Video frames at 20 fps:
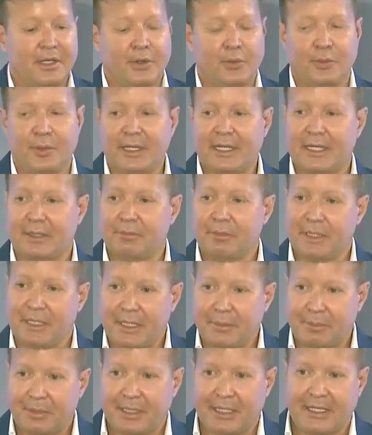we can
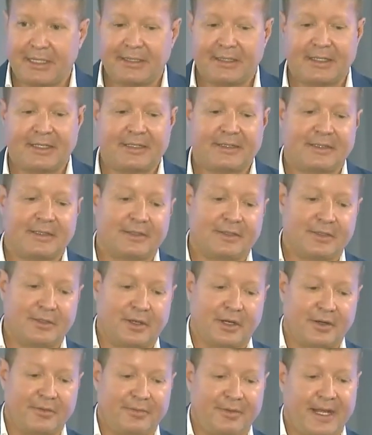manipulate this to
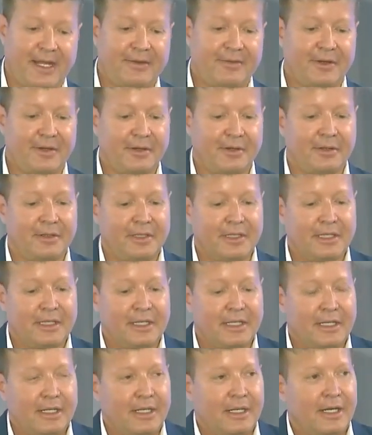our favor.
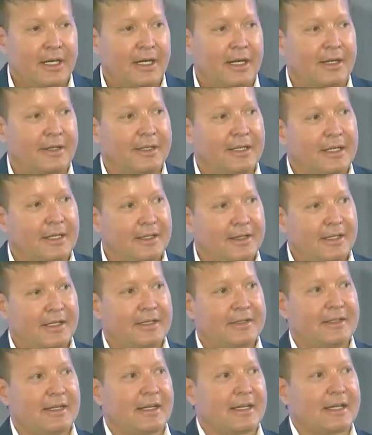The other thing
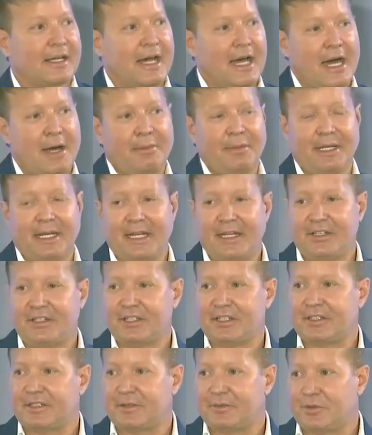is that
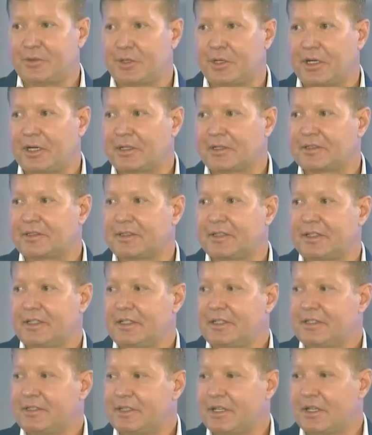combinations of drugs,
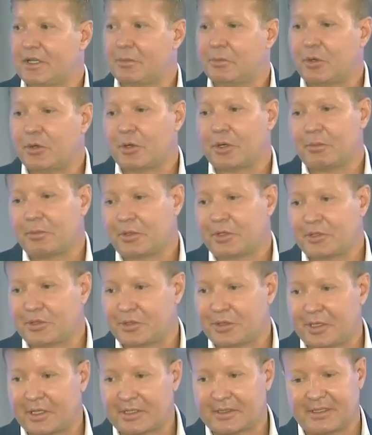so the more and more
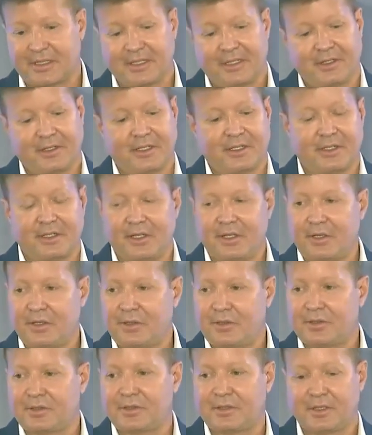drugs that you can
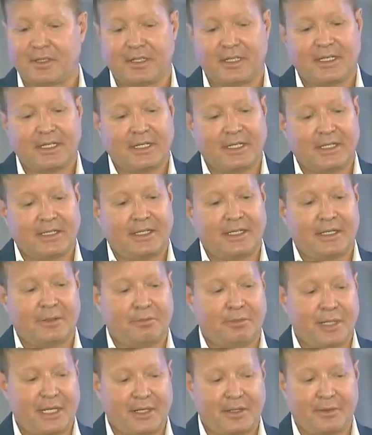use, the
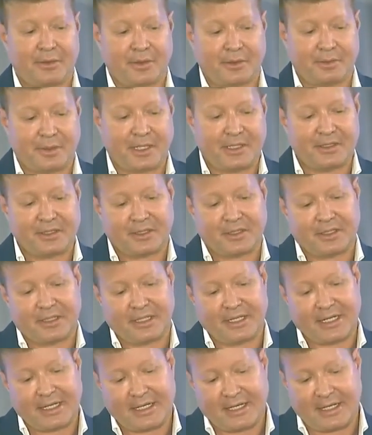better response you're going
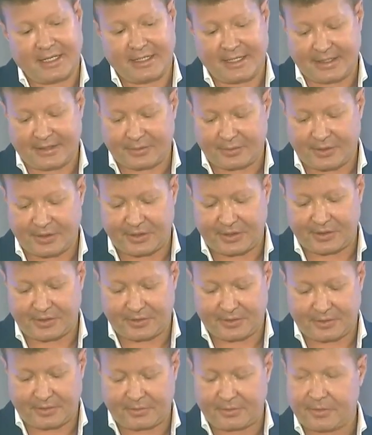to get, and that's what you
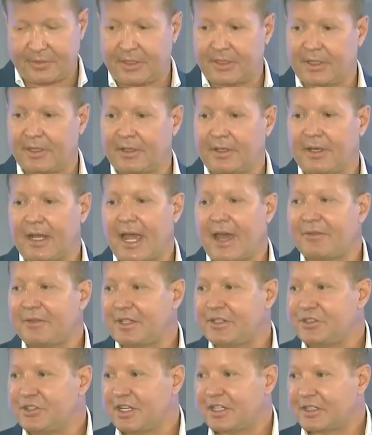have to
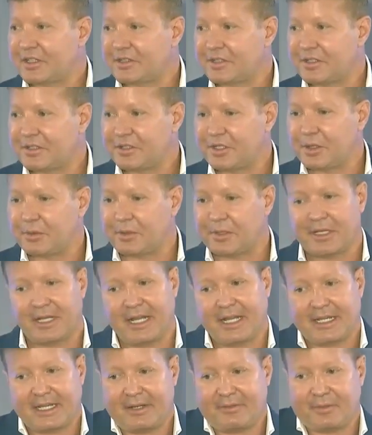inject this in the tumor. You
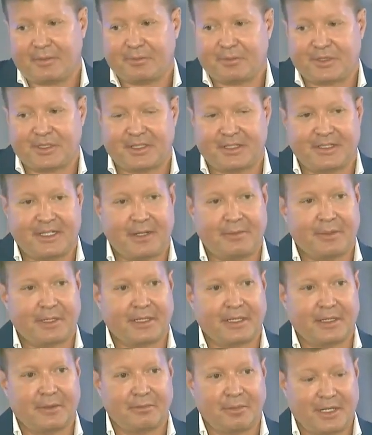can't give them
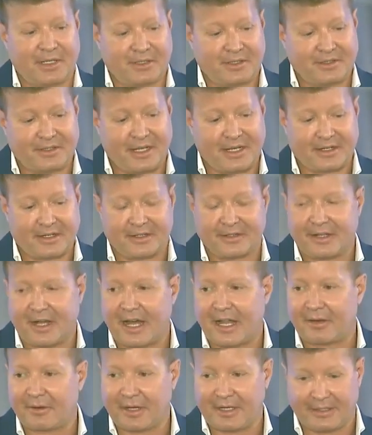systemically. The patient's not going to
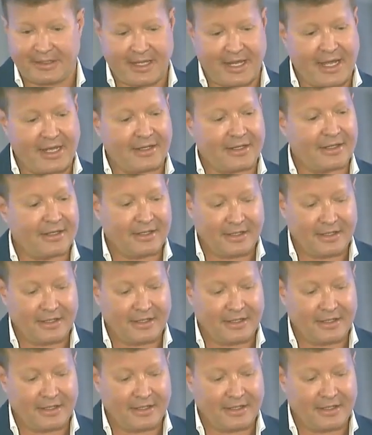tolerate that,